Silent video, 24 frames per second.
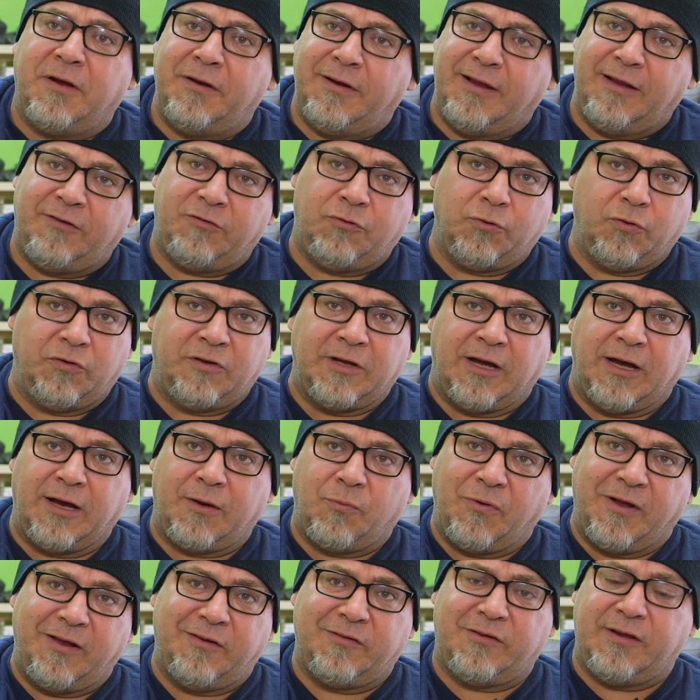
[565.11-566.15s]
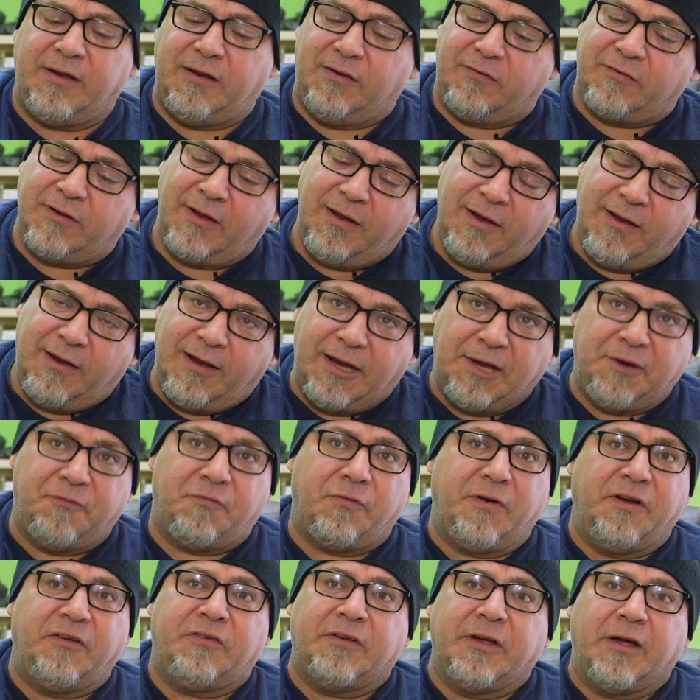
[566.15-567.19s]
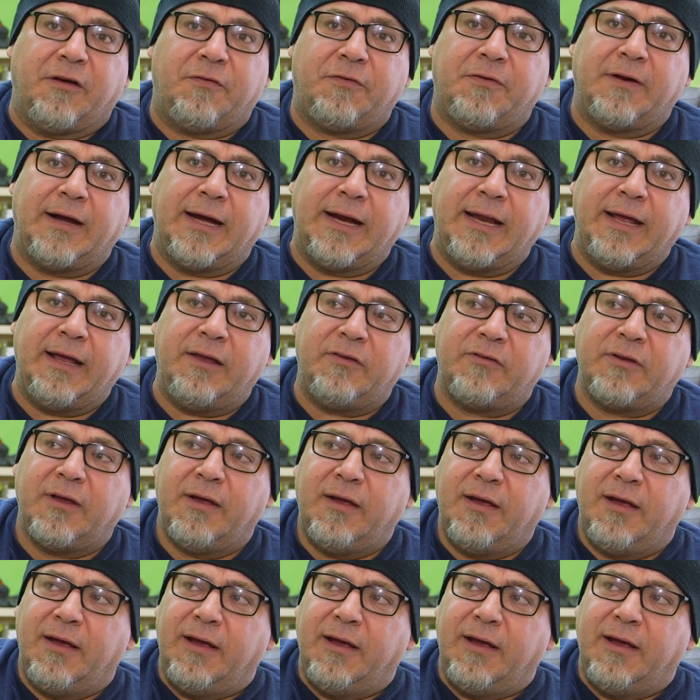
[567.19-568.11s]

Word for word: Mondays, Tool Talk Wednesdays, and Freestyle Fridays,